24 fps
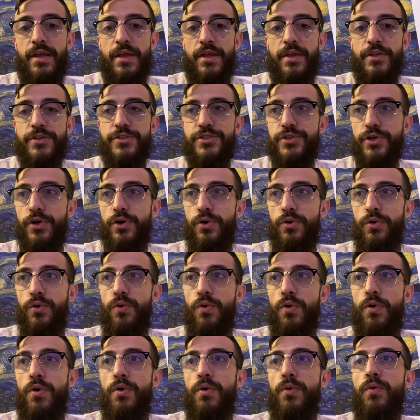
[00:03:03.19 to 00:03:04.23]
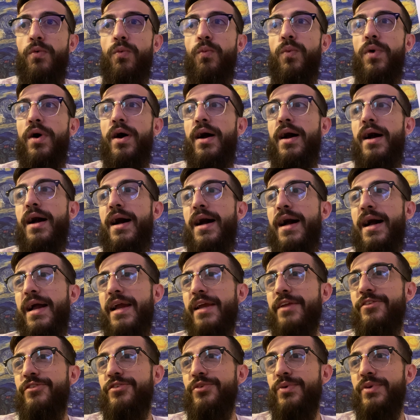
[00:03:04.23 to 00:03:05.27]
So what I
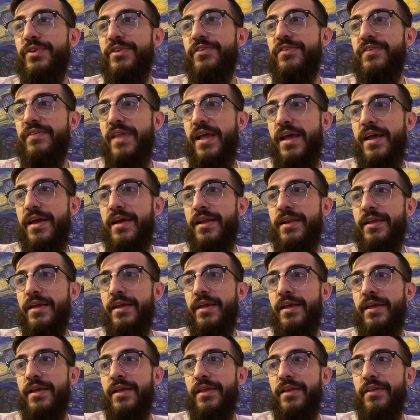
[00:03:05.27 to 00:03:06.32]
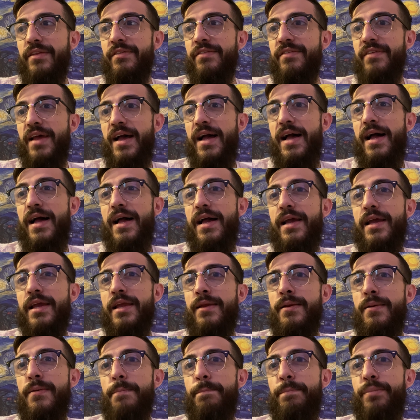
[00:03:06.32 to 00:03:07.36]
do instead is
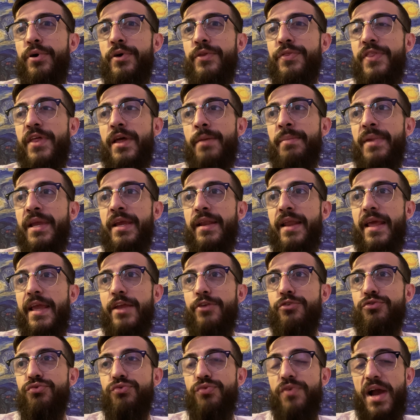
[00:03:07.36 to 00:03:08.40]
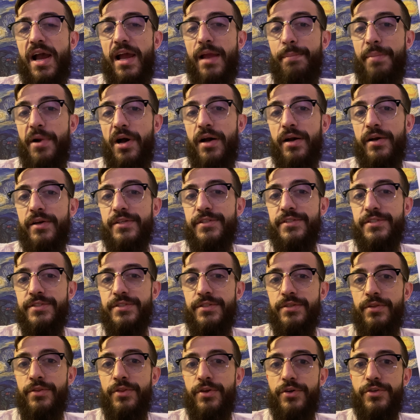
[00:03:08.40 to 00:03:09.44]
I put them in a dry box.
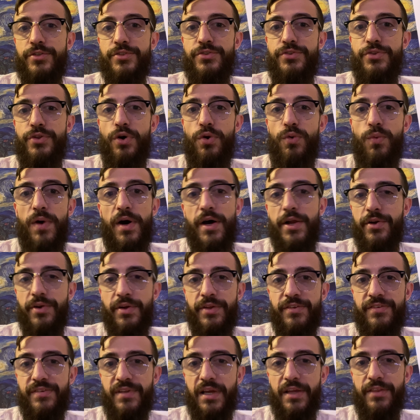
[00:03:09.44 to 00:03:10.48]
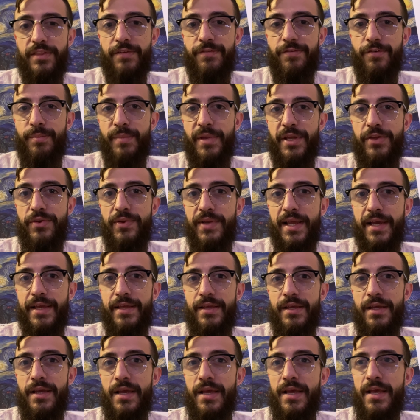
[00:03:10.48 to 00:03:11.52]
There's no water inside the vermiculite,
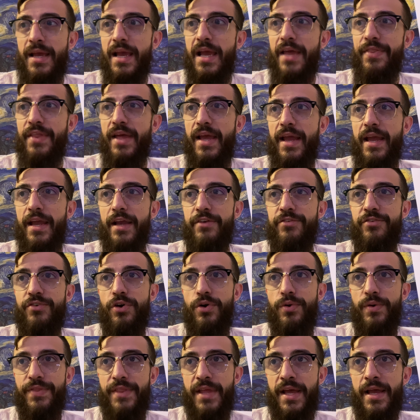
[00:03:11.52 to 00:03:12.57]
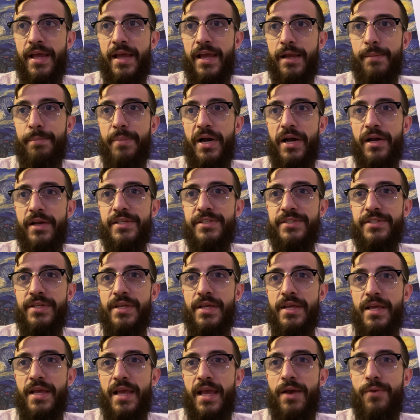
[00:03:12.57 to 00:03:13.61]
and the eggs go in that egg box.
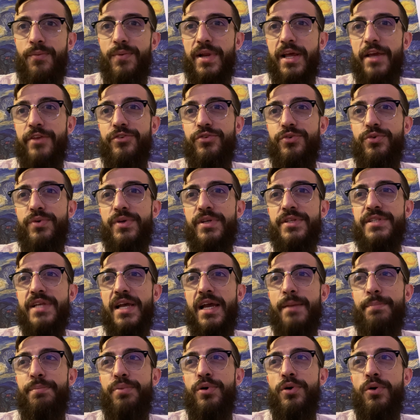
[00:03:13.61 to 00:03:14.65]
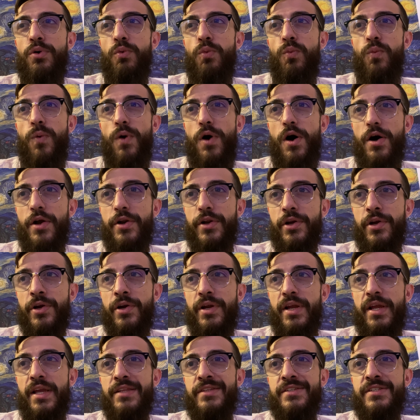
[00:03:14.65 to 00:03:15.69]
And what I do is I put water
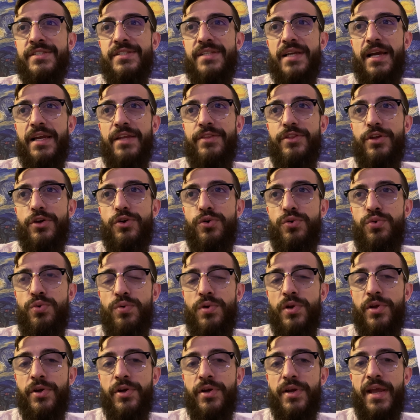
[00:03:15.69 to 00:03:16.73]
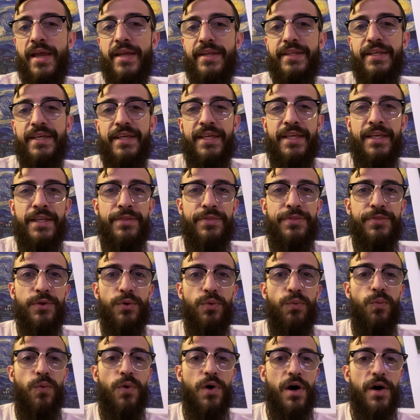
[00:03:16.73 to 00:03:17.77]
inside the cooler and heat the
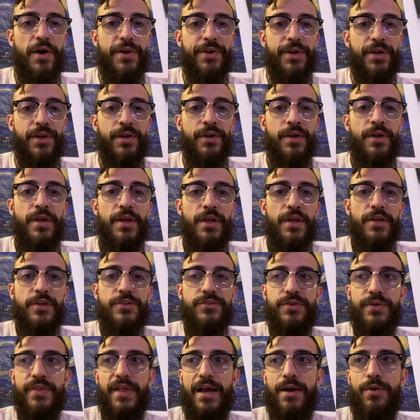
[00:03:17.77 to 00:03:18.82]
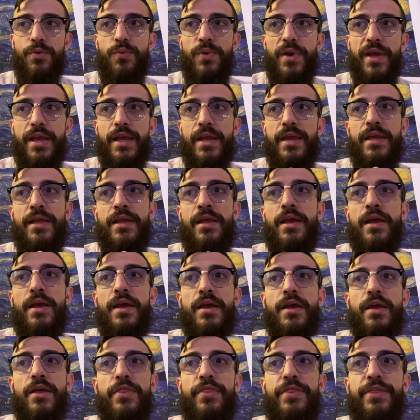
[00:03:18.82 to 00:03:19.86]
water. So that way
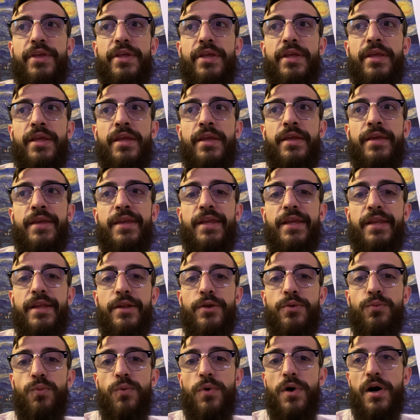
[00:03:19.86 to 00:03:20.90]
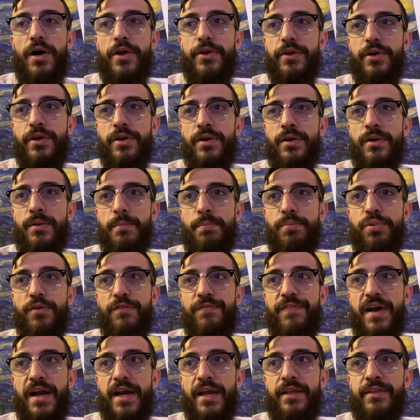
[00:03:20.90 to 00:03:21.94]
the heated water
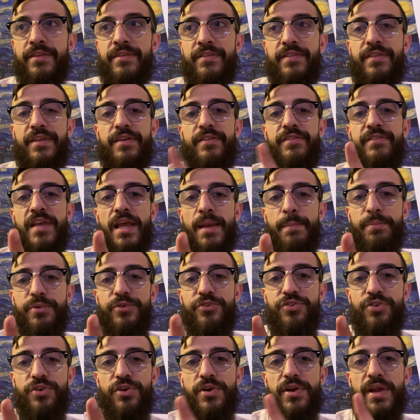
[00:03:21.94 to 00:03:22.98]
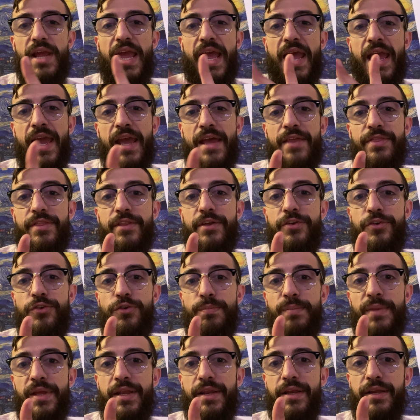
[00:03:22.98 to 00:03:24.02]
provides the temperature and the
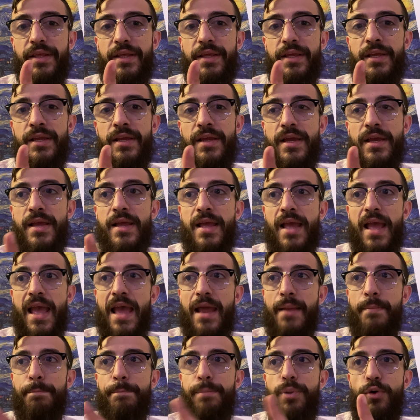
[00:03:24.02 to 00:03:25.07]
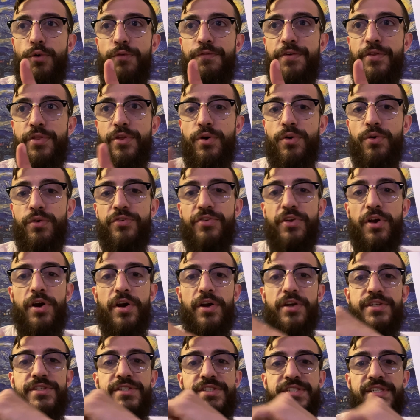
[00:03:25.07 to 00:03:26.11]
humidity, and both of those are
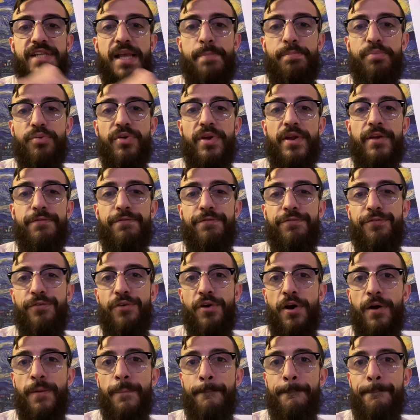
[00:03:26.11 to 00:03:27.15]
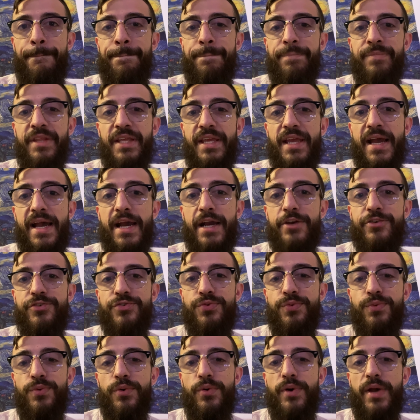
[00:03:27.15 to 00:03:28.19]
separate from the
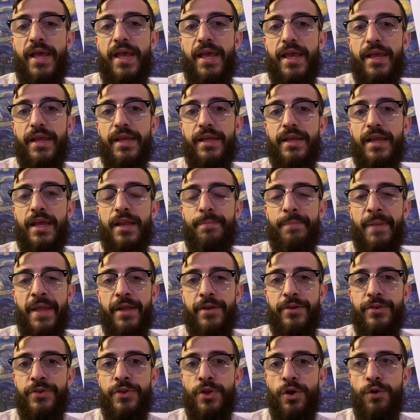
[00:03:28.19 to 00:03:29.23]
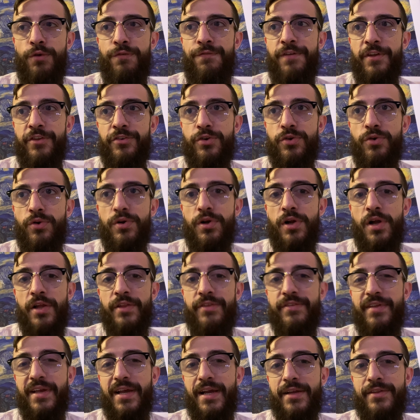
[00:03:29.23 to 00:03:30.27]
actual egg and make no physical
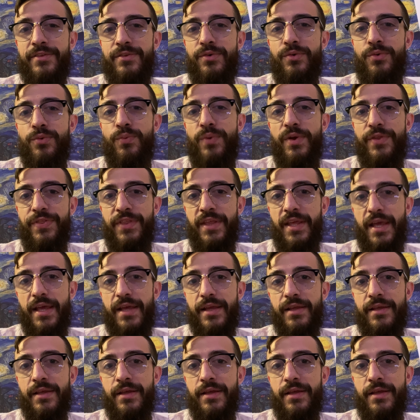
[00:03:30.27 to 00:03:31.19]
contact with the egg.